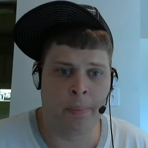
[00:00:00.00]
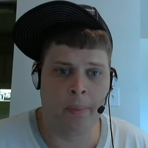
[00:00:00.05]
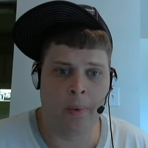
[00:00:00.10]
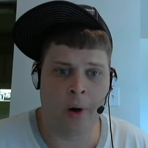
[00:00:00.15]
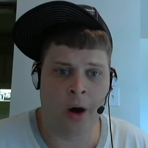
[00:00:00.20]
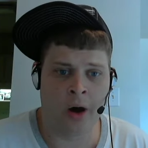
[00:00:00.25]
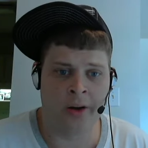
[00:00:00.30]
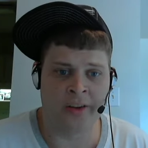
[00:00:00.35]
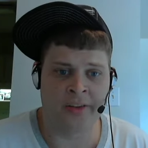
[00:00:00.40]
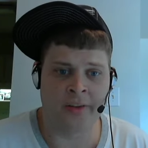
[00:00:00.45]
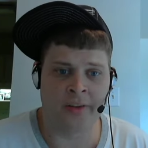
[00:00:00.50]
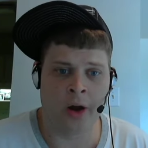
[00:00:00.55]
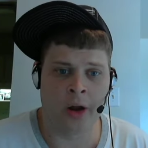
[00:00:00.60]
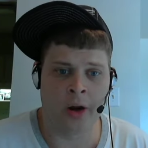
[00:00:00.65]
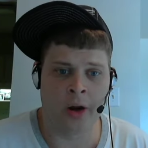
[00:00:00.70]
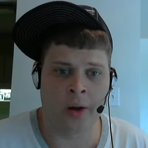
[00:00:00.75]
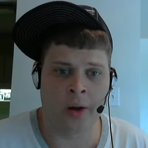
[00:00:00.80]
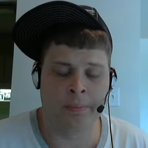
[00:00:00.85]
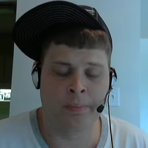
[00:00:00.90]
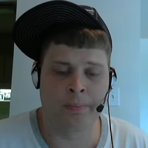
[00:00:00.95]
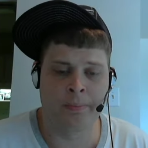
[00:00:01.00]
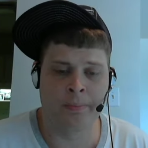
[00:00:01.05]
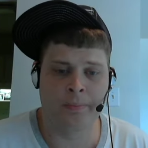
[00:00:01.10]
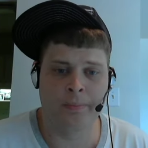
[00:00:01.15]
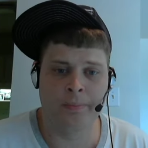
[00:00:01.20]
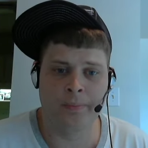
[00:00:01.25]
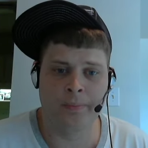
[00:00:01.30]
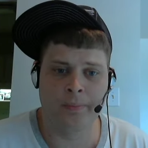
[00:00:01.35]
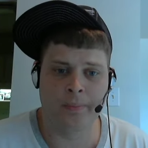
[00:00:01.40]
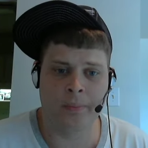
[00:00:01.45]
on a on a
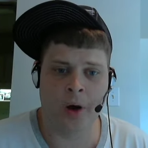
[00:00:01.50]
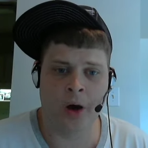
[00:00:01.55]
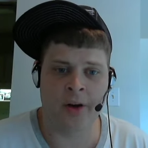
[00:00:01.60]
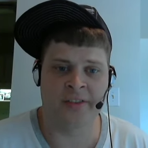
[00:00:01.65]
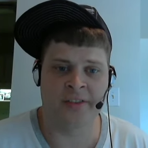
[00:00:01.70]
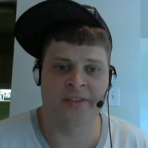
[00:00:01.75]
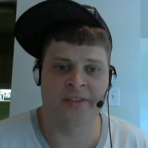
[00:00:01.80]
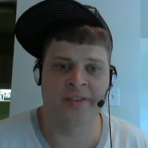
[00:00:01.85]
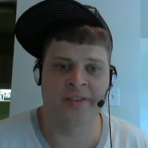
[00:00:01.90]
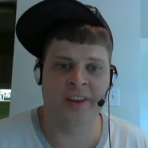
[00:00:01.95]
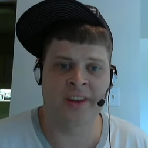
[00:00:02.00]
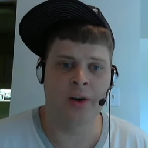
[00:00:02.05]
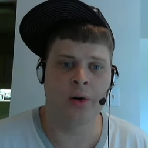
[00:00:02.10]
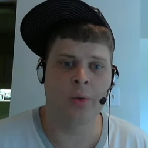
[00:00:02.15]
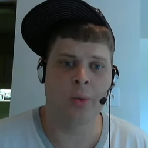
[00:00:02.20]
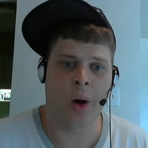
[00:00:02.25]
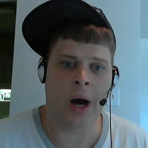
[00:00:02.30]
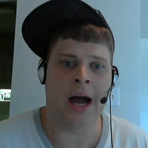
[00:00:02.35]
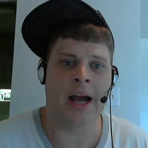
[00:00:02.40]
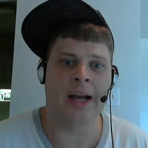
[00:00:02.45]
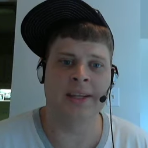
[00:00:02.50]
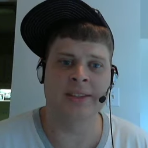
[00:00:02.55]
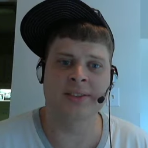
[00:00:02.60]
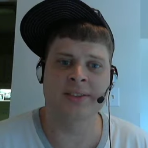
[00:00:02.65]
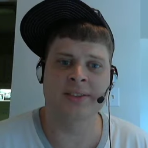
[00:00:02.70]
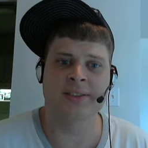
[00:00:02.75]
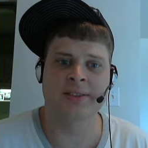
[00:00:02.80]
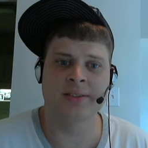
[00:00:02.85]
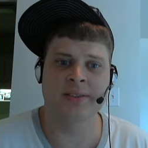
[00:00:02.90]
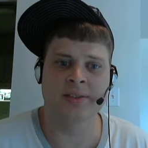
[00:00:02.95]
on a skill
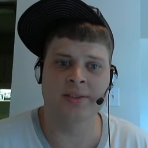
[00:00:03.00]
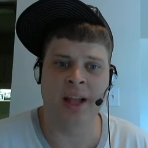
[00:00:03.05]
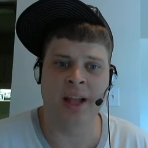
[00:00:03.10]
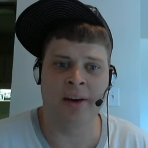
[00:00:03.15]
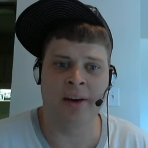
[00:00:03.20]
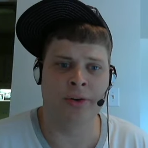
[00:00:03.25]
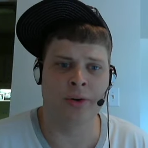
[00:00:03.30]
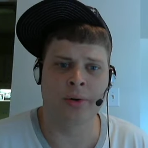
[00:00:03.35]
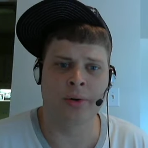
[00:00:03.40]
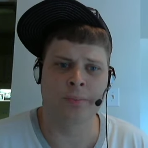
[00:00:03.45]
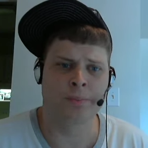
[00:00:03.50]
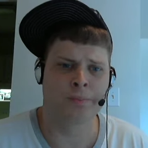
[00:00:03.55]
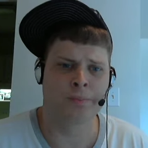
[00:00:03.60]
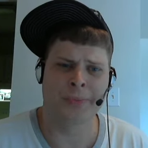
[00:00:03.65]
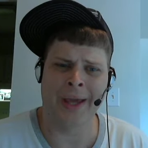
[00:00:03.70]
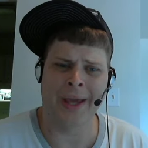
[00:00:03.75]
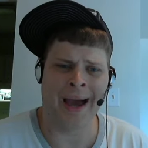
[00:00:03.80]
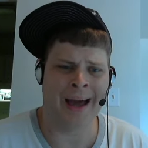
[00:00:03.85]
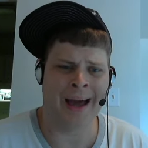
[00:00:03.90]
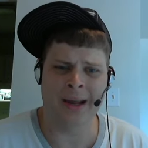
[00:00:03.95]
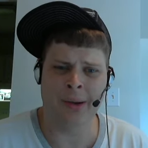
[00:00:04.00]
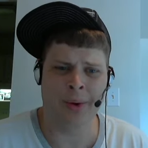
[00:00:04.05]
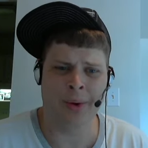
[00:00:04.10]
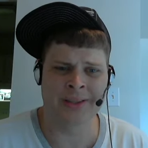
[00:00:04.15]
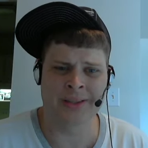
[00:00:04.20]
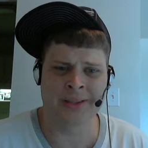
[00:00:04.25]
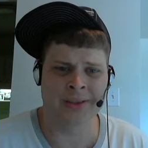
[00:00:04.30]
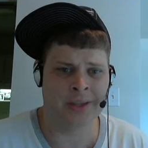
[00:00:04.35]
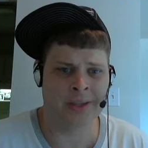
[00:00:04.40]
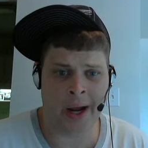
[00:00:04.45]
wise level, Gatti
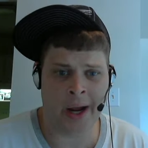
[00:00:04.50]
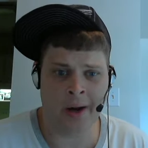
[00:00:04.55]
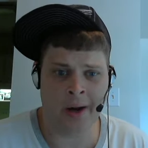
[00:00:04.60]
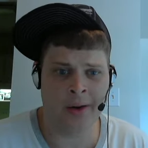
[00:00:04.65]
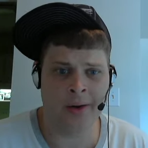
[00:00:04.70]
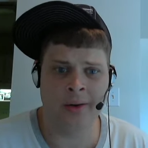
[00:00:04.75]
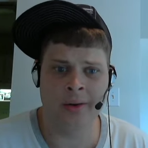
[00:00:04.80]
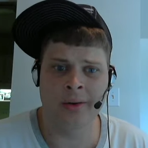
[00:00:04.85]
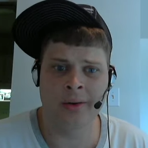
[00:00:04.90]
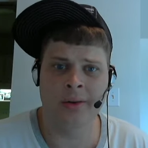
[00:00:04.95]
wasn't there.